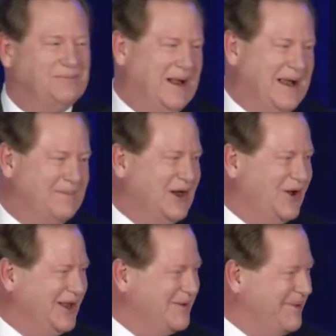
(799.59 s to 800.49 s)
But I'm going to go
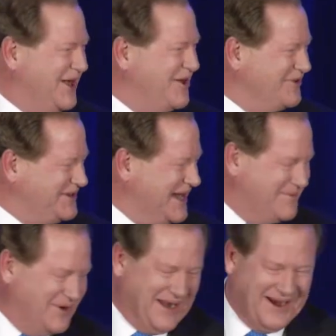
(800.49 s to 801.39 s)
a little bit
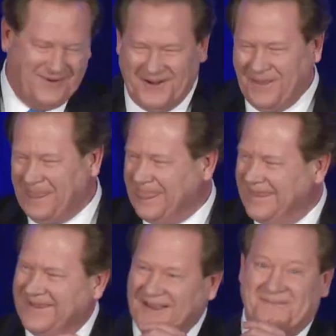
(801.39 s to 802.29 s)
overtime on that one,
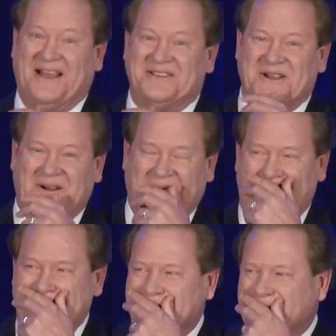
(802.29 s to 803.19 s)
if that's okay.